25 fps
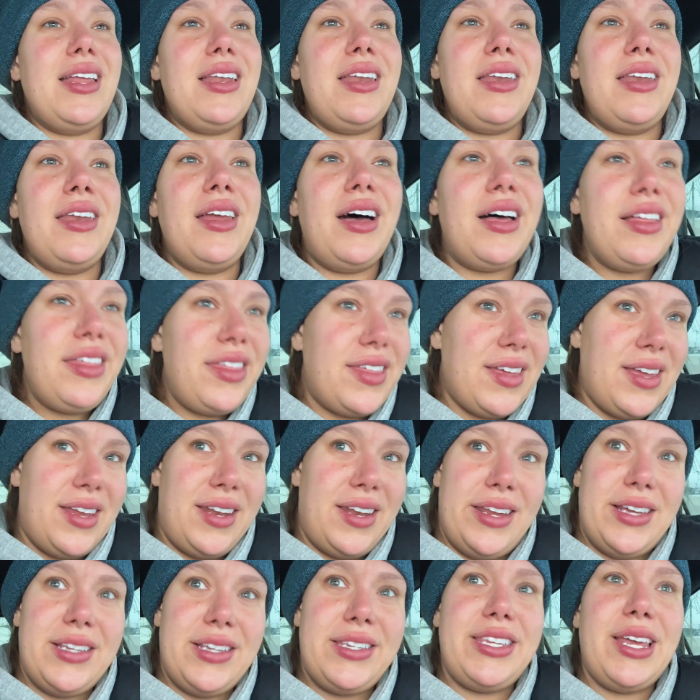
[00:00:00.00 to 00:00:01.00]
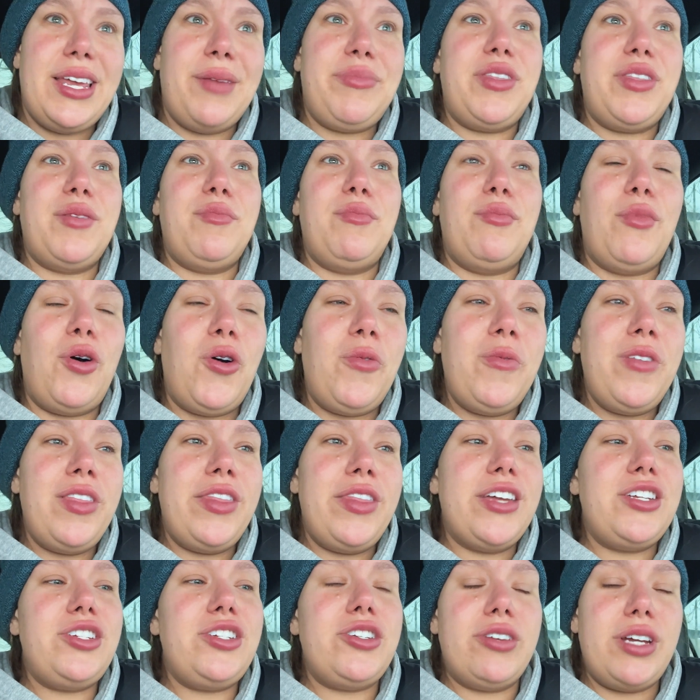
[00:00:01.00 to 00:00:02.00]
nothing except the moment
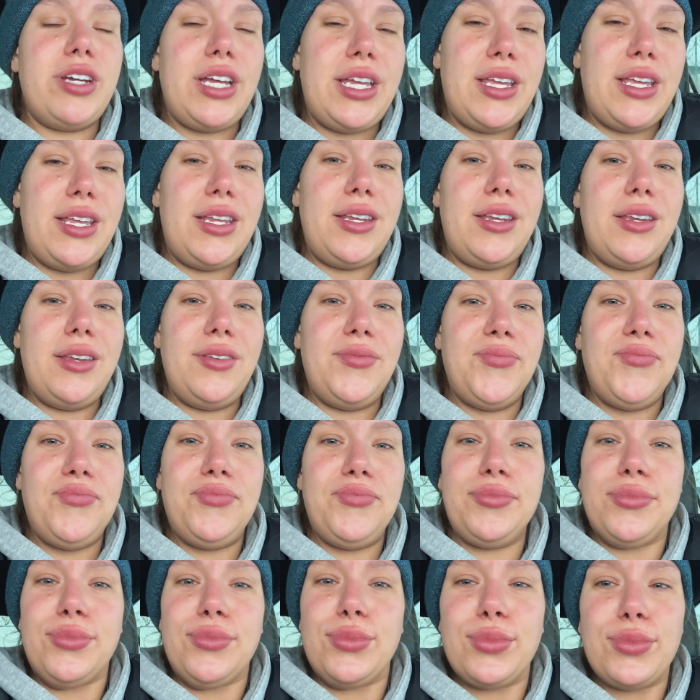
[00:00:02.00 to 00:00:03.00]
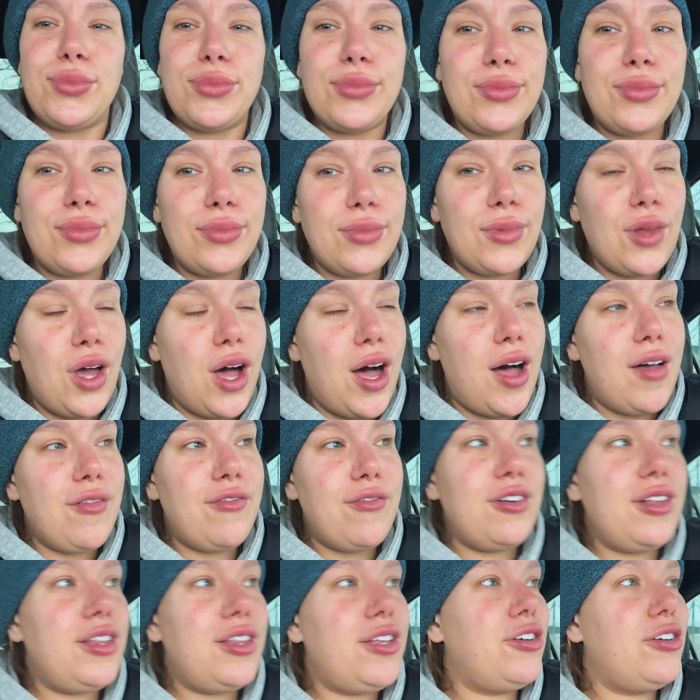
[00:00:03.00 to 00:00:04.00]
that you're in.
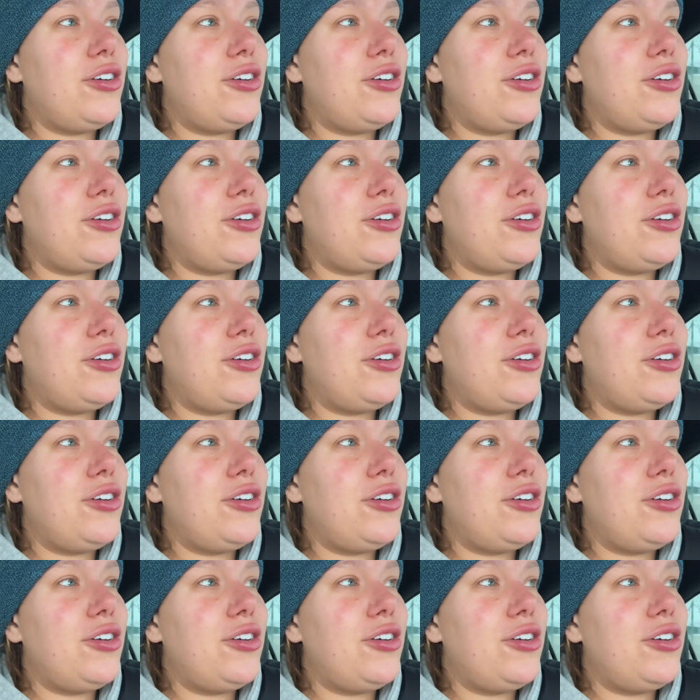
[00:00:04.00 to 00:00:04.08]
Offer a little